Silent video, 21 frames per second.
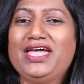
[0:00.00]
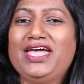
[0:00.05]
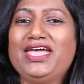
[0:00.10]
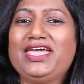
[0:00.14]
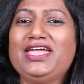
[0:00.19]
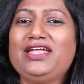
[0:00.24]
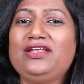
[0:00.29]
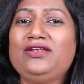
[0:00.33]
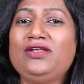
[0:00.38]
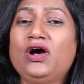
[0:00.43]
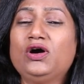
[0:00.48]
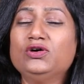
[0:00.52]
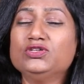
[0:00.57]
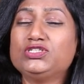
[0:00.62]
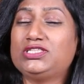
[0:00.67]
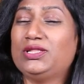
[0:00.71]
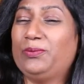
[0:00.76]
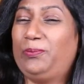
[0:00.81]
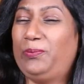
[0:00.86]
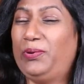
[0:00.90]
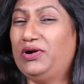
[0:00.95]
He
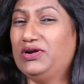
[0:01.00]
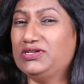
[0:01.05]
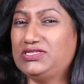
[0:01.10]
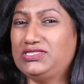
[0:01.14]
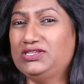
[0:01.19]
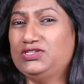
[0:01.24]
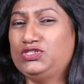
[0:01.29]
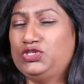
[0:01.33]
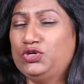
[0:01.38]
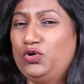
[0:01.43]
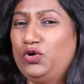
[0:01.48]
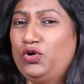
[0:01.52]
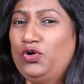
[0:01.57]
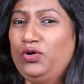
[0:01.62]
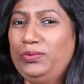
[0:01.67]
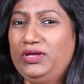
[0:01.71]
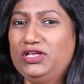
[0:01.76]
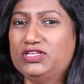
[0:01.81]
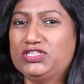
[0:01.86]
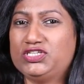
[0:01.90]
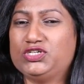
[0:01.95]
knows the person to
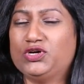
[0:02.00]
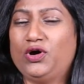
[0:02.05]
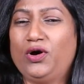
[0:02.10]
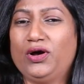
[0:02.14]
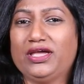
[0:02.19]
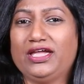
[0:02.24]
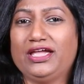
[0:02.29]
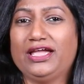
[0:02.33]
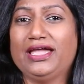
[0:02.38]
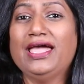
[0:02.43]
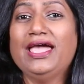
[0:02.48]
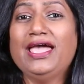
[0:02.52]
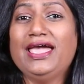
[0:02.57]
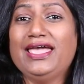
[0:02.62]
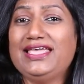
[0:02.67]
whom he's talking.